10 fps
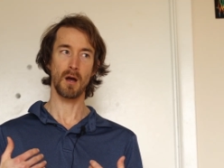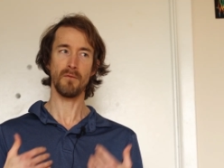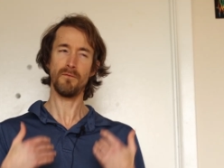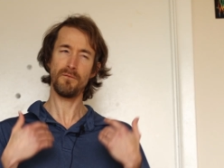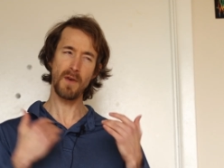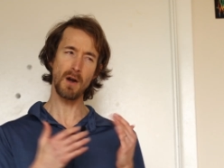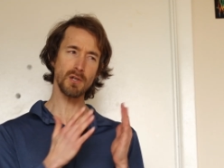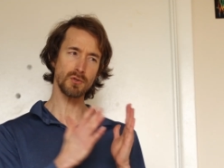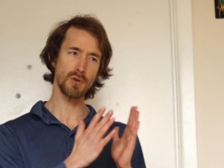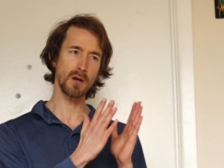I'm
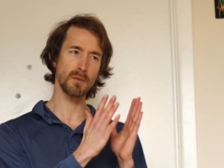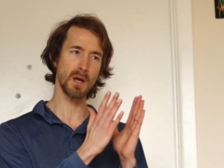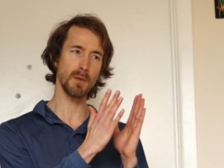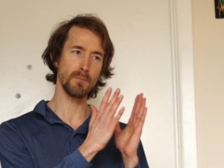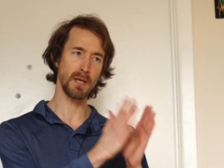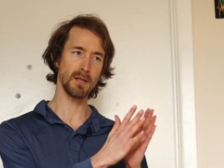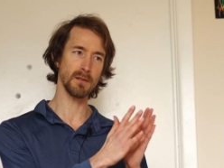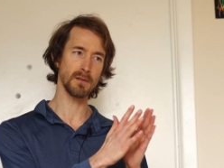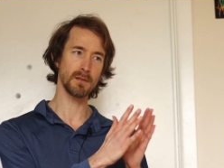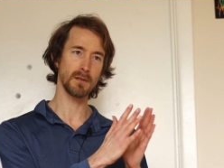very strong in my
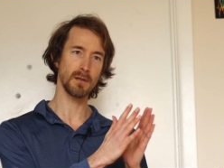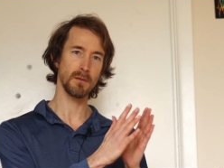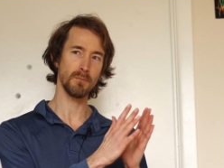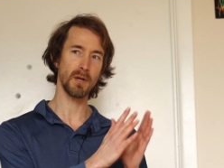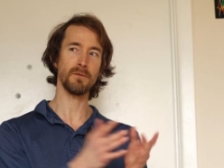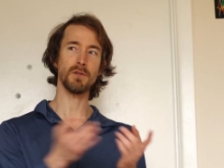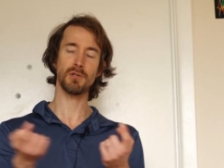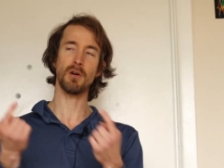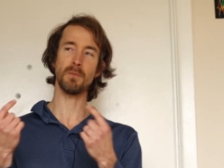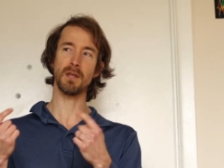opinions, but if you
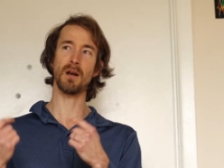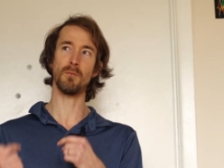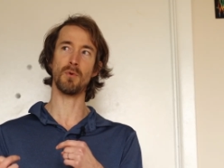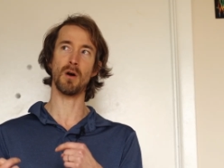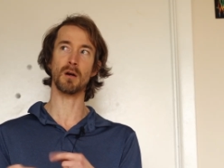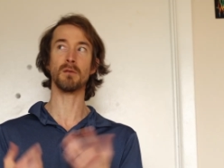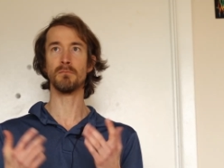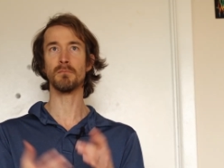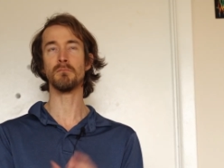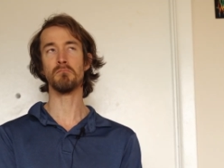show me that I'm wrong,
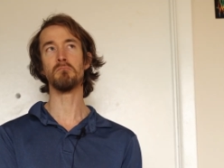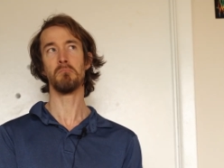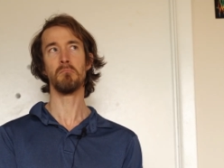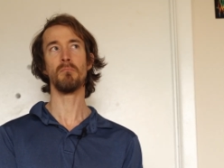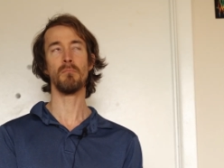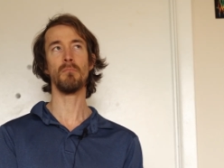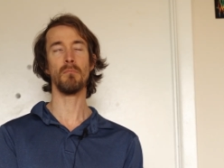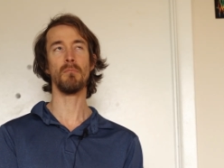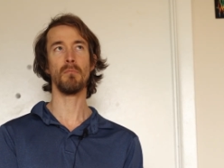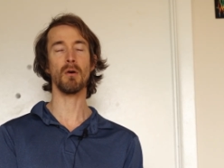
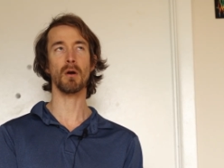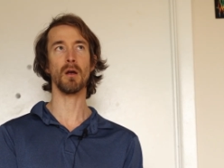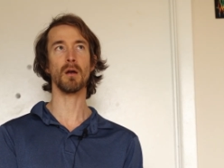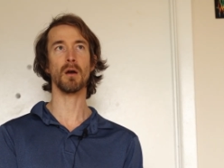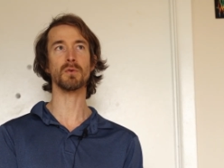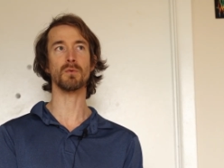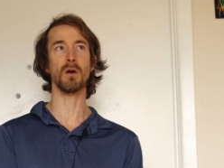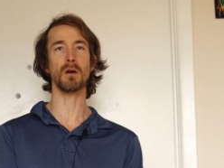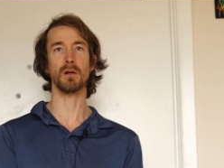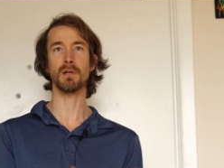okay, I was
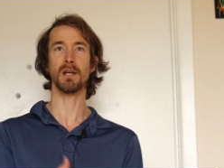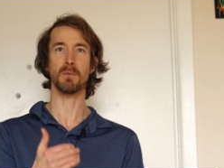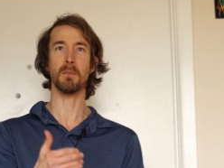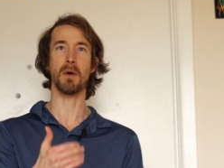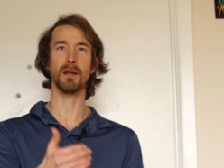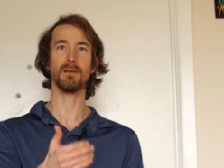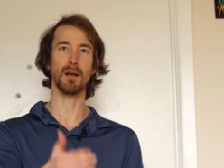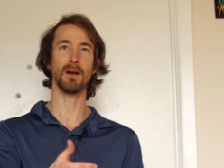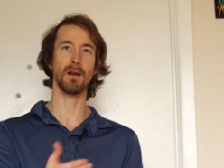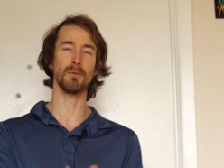wrong. I'll change my mind
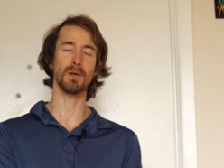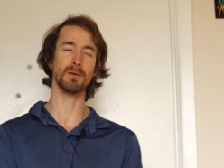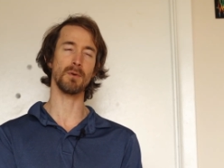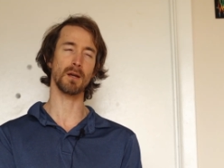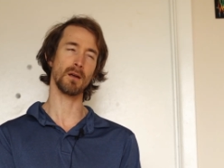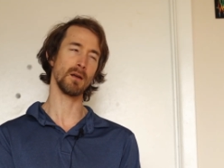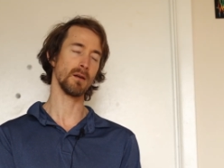day to day, week to week.